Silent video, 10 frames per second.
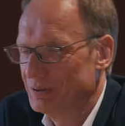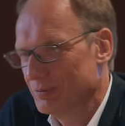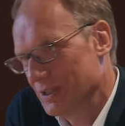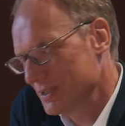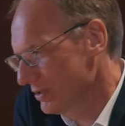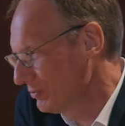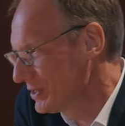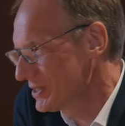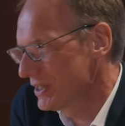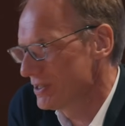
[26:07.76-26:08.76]
We are
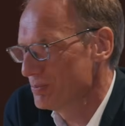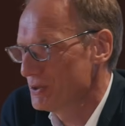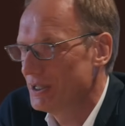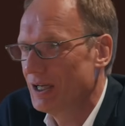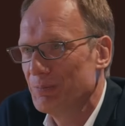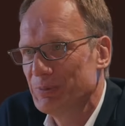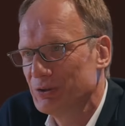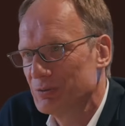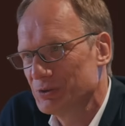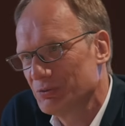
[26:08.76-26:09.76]
76% up in
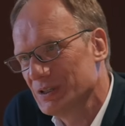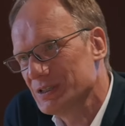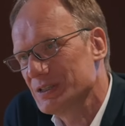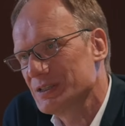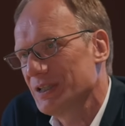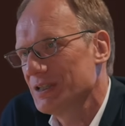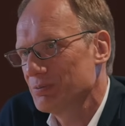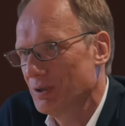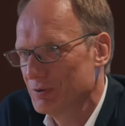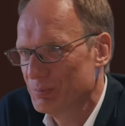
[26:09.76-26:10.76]
terms of retail sales.
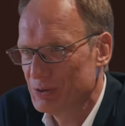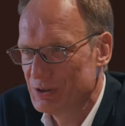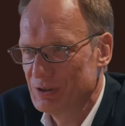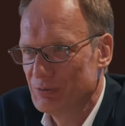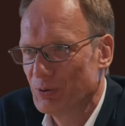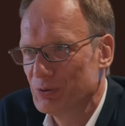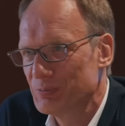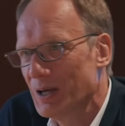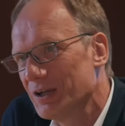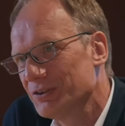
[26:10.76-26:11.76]
We have a positive gross
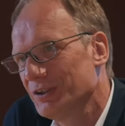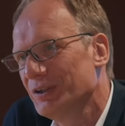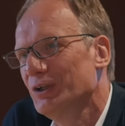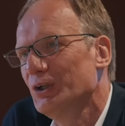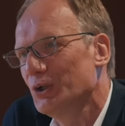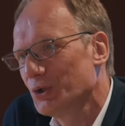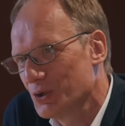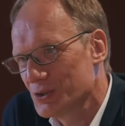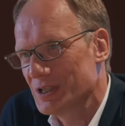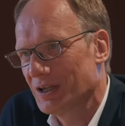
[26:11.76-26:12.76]
margin.
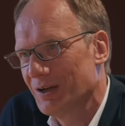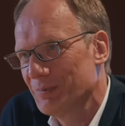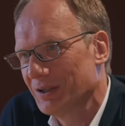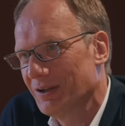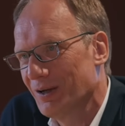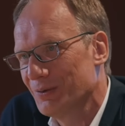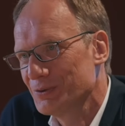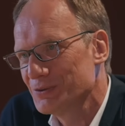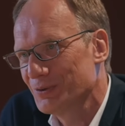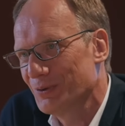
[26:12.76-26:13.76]
Costs are coming down.
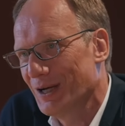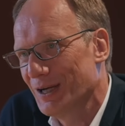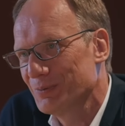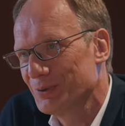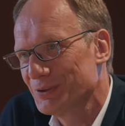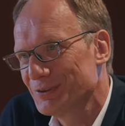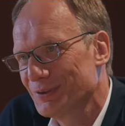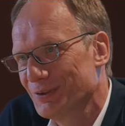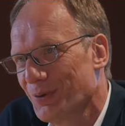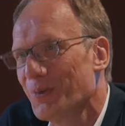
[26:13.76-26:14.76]
So I would
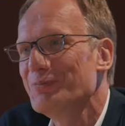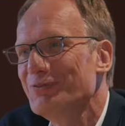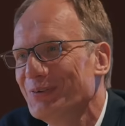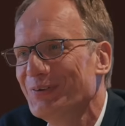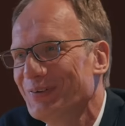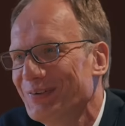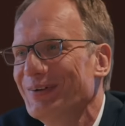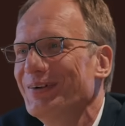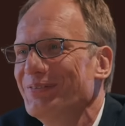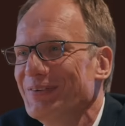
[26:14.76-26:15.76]
hope
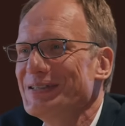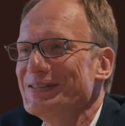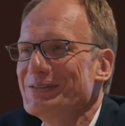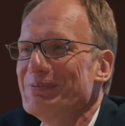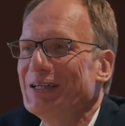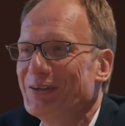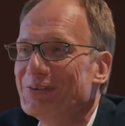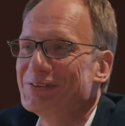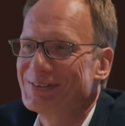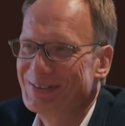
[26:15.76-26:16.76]
for a reasonably
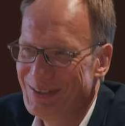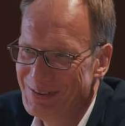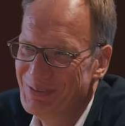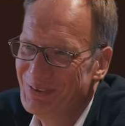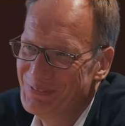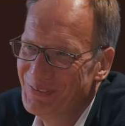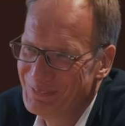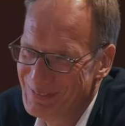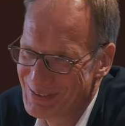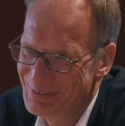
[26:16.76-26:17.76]
good
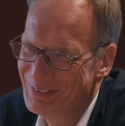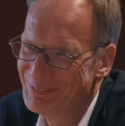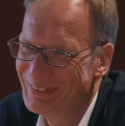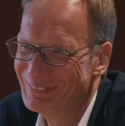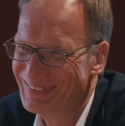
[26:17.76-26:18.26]
performance review.